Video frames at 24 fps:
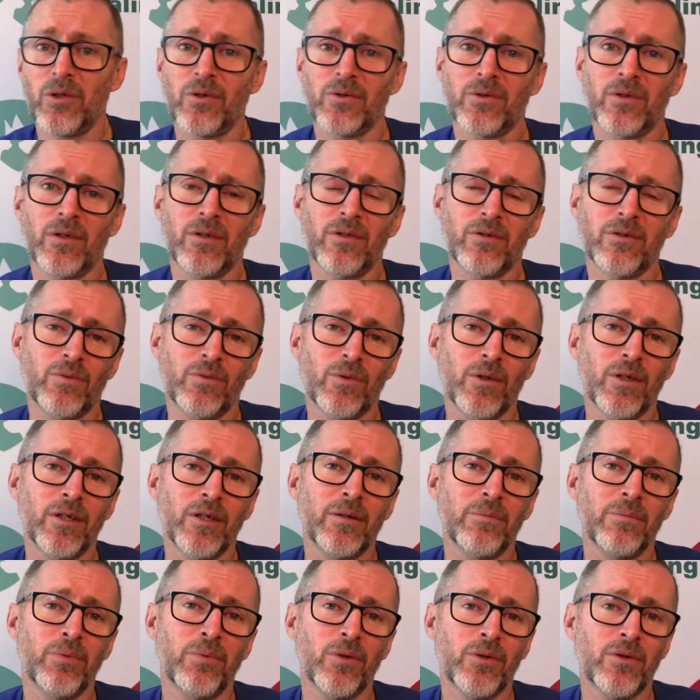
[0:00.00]
And it's really
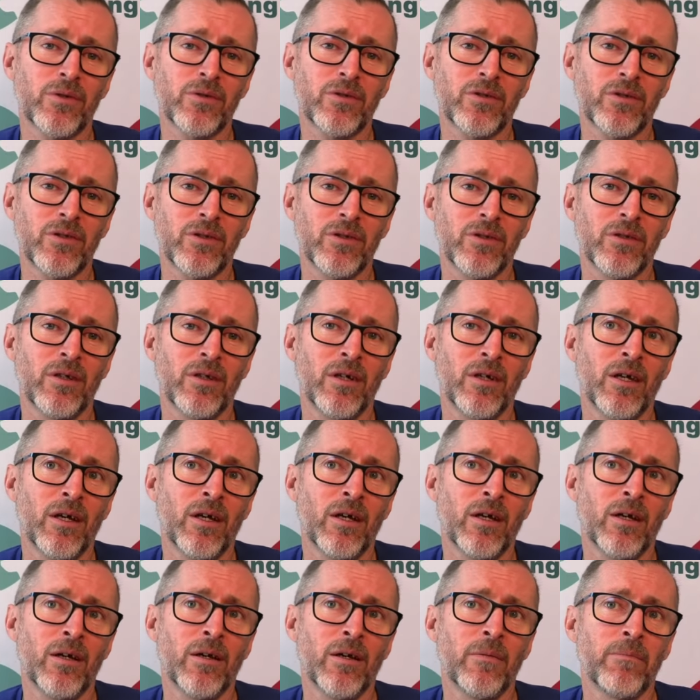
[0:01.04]
important to
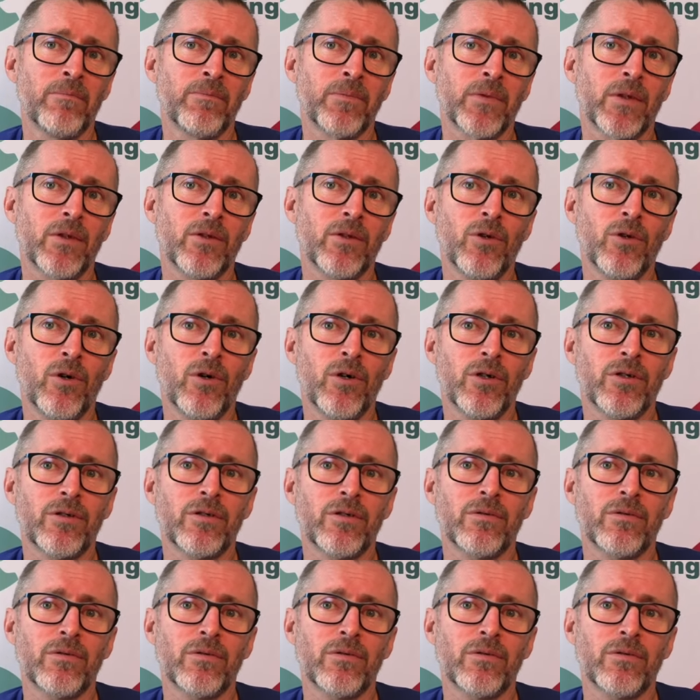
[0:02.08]
not